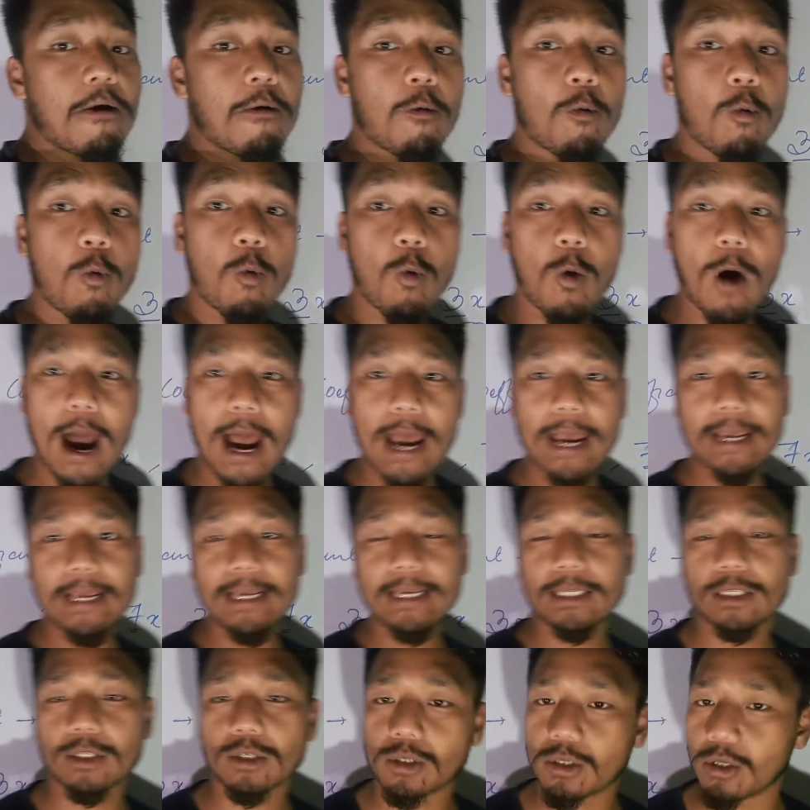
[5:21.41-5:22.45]
y
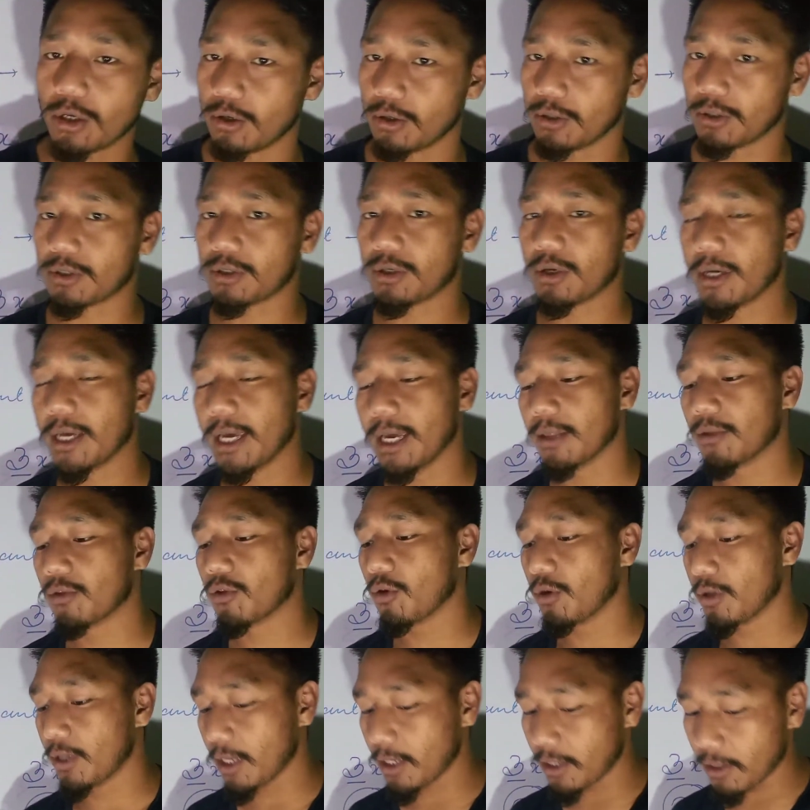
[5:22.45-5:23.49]
squares. Okay,
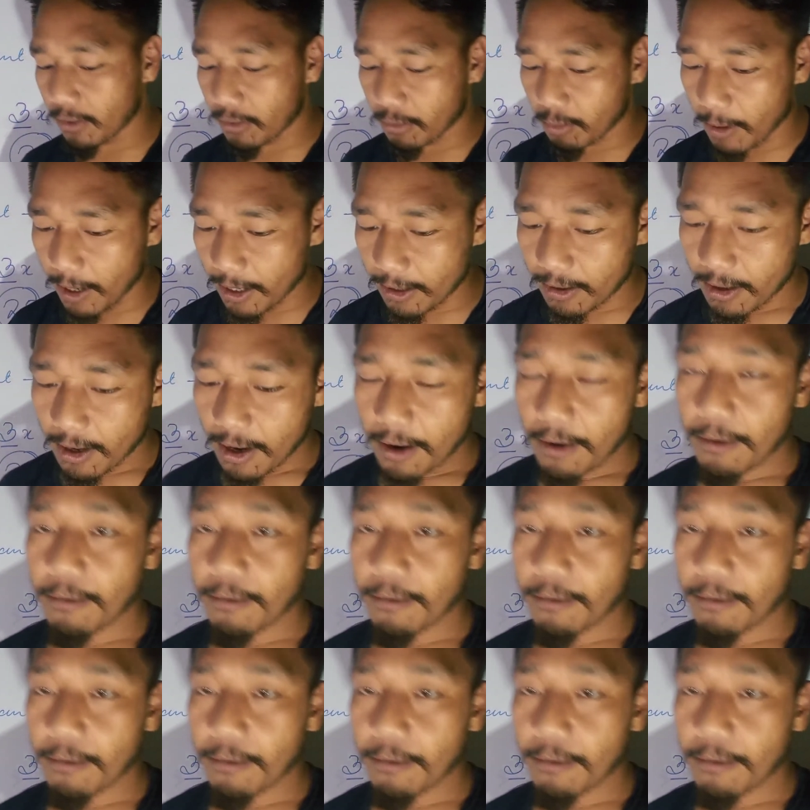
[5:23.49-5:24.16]
so that is what